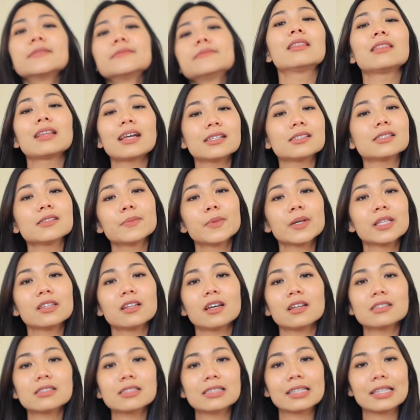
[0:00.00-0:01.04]
last but
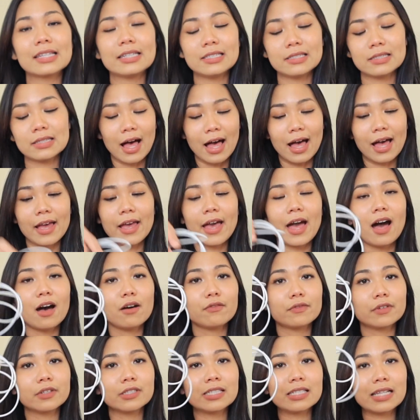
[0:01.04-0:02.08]
not least, I
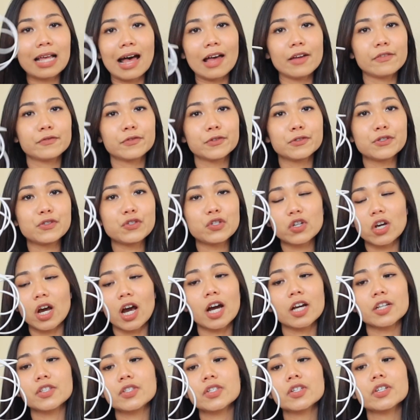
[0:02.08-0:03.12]
have an iPhone
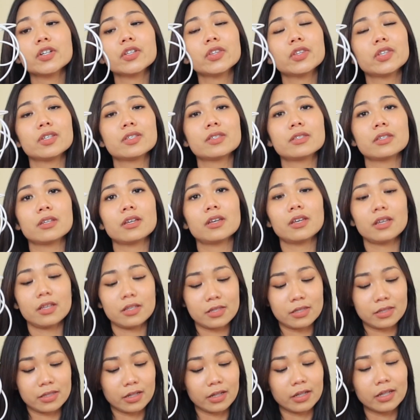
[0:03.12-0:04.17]
charger. This
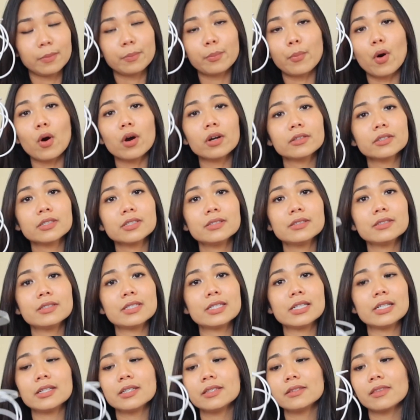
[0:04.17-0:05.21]
is the important
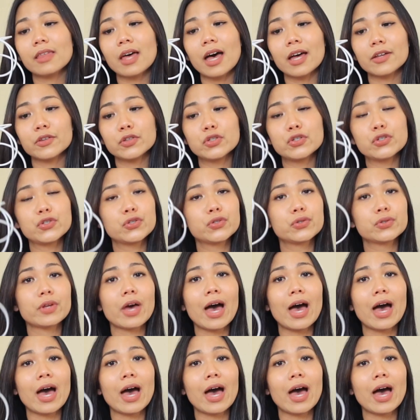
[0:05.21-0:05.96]
thing that you should